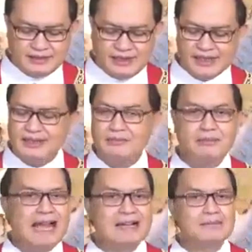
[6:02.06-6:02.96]
Like the
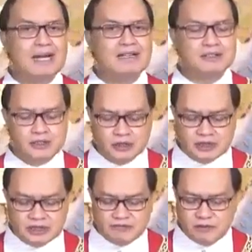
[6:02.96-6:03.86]
black man
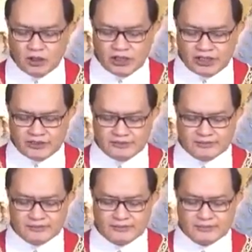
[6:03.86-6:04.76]
George Floyd,
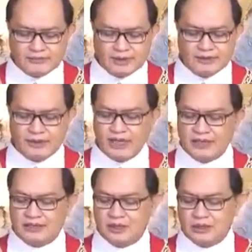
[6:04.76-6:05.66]
we
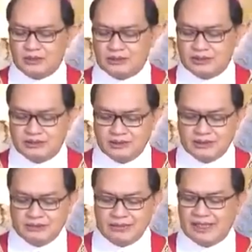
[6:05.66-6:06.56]
are told
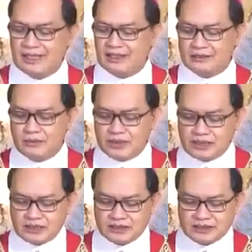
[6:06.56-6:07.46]
by health
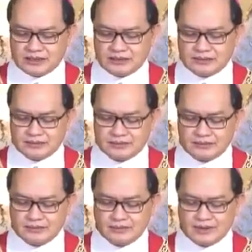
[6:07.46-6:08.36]
workers
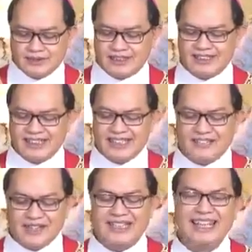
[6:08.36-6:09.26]
that
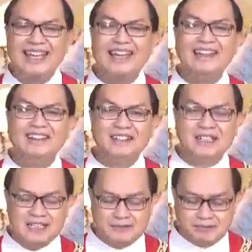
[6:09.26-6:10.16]
even
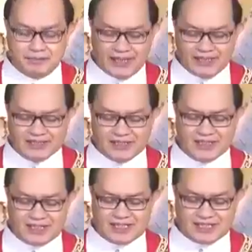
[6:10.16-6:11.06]
elderly
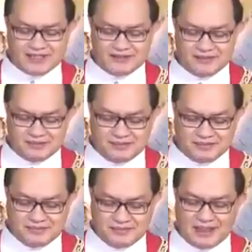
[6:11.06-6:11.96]
patients
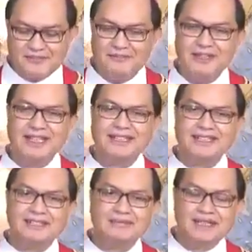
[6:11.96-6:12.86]

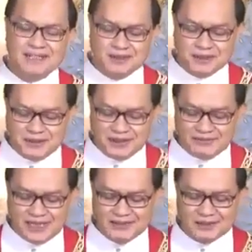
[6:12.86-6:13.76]
afflicted by the
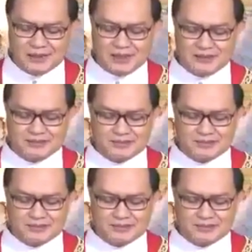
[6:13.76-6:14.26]
coronavirus